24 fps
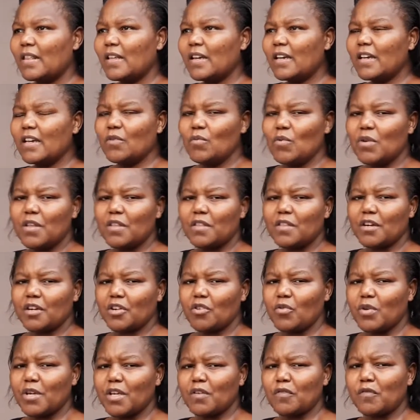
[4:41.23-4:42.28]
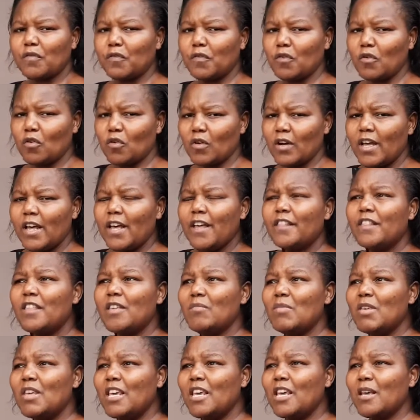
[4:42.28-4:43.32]
three, week four, they
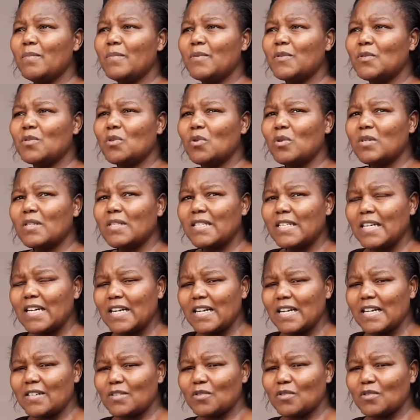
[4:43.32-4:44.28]
became so tender,